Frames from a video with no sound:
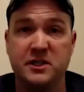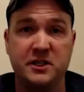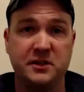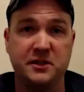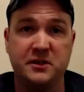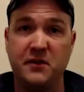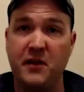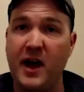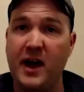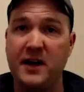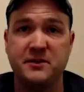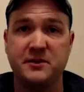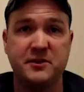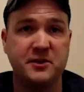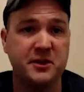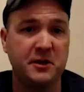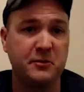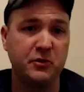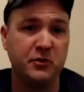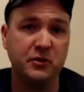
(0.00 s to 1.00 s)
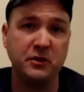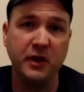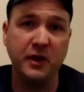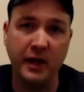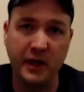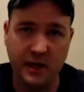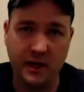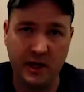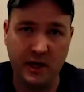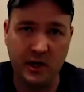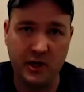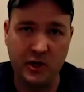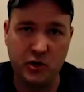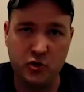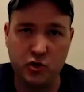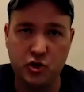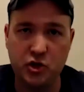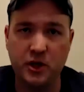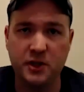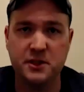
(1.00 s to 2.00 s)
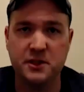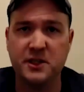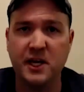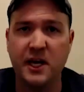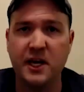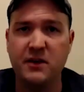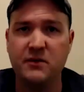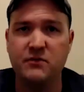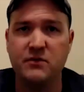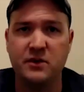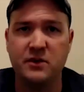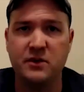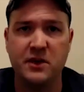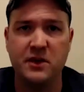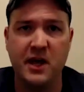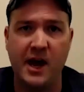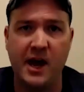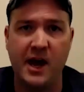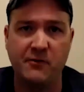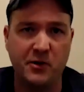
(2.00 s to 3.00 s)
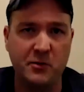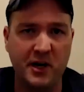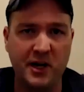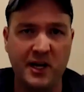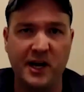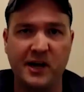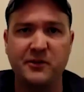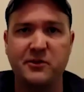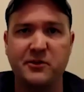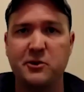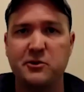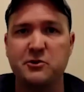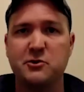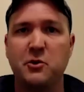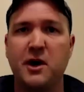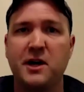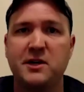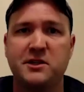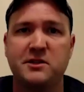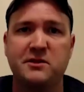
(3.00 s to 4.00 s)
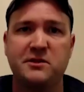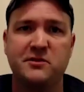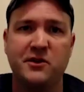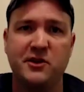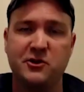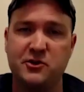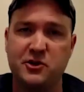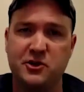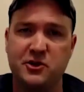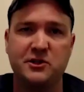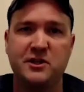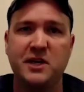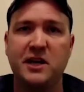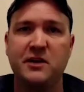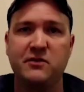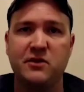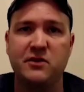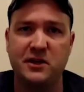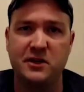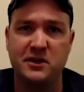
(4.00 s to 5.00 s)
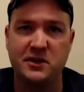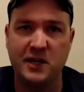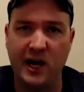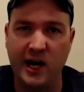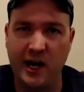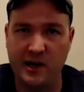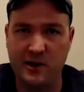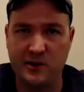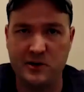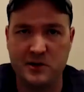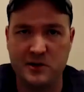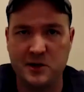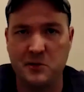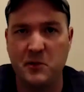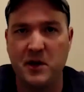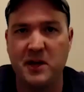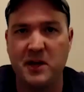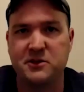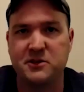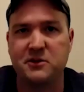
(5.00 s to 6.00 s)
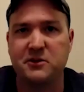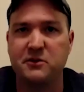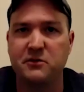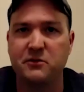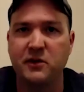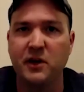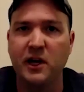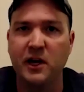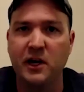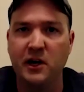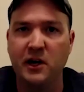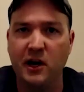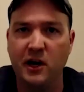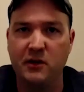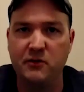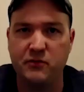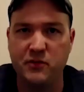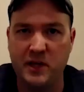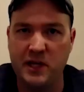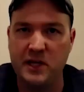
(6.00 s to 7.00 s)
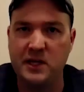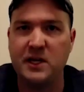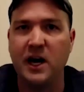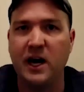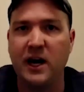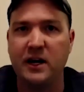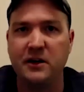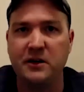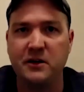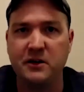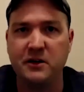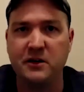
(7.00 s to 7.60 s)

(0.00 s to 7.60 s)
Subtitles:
It's that simple. Like, you just saved, everybody out there who's watching this video just saved an entire semester of econ.